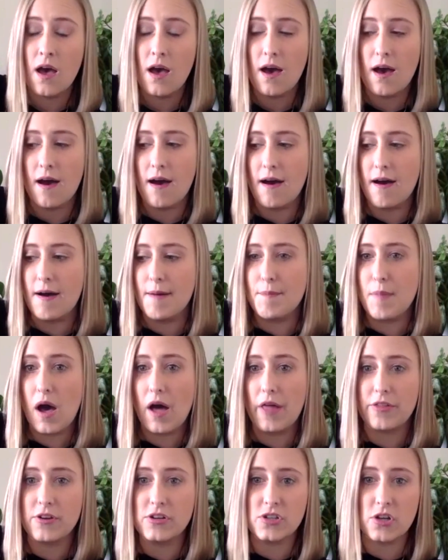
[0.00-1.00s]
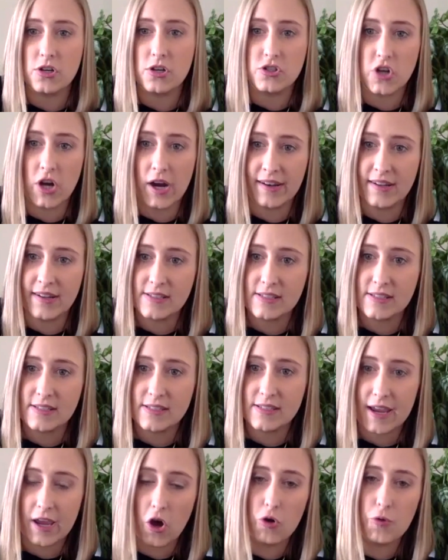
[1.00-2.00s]
Others are trying to
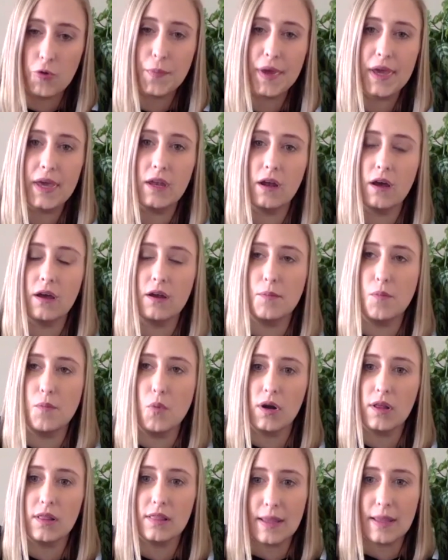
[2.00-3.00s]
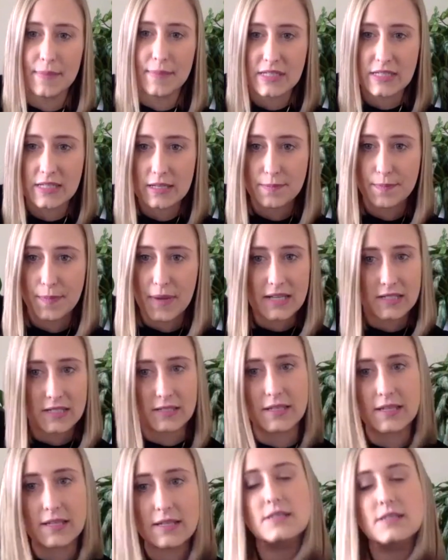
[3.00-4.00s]
stay open on a more limited
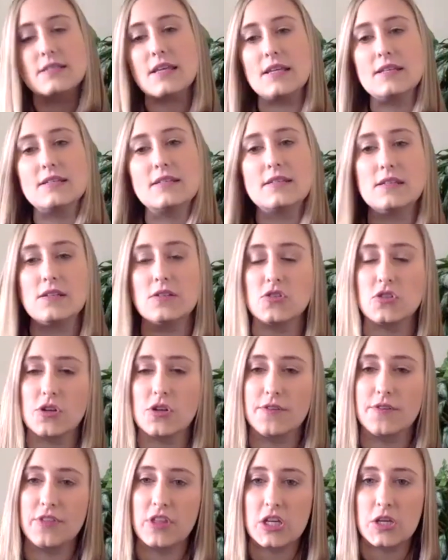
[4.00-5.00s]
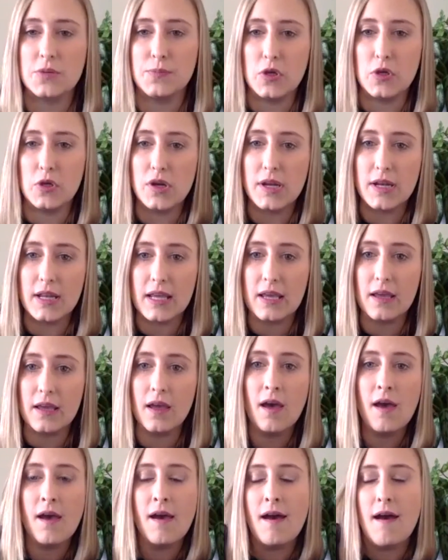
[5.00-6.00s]
basis and still serve the community.
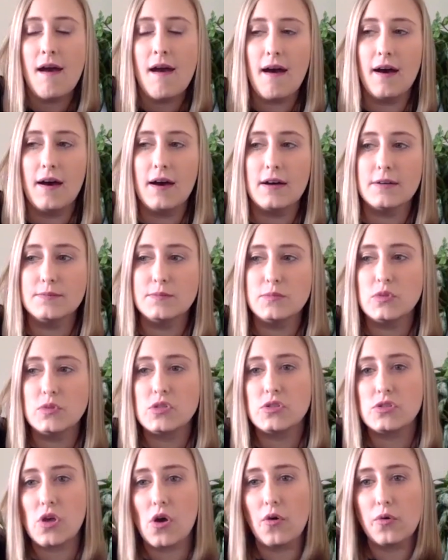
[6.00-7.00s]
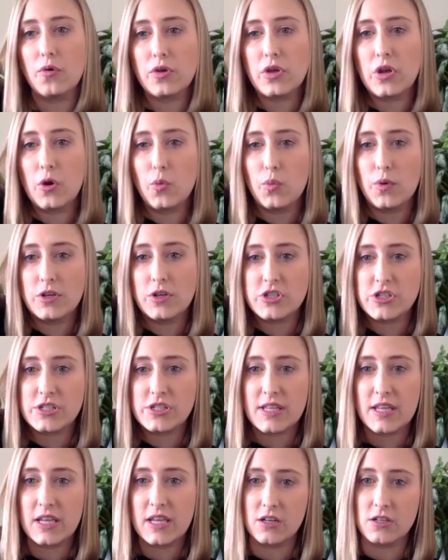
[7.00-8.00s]
So we're
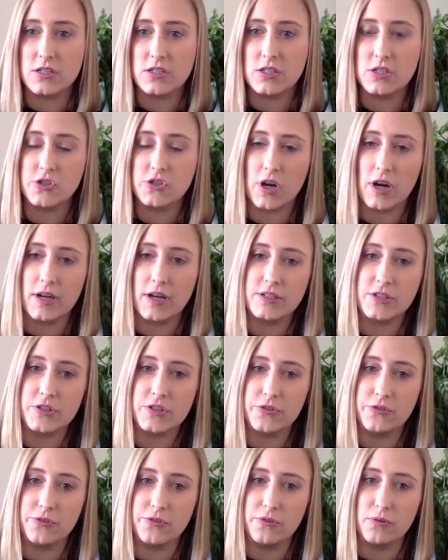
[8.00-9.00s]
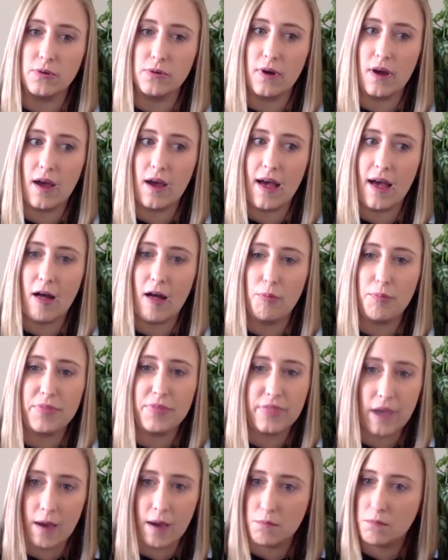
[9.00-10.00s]
just here to try to
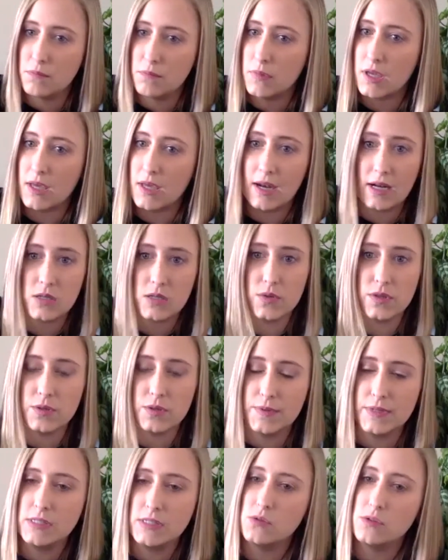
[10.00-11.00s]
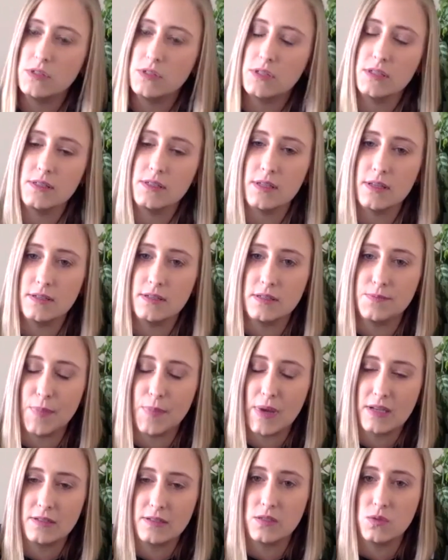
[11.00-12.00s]
help them connect with the resources as
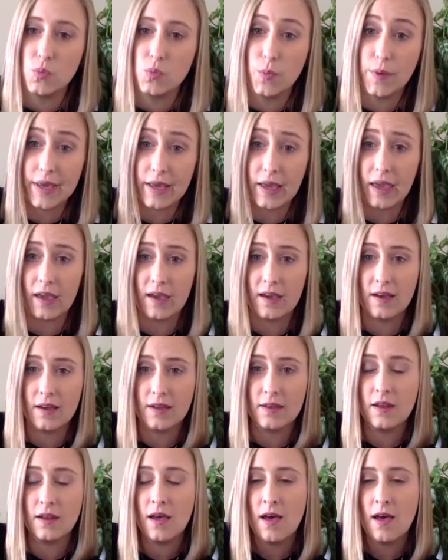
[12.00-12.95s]
best as we can,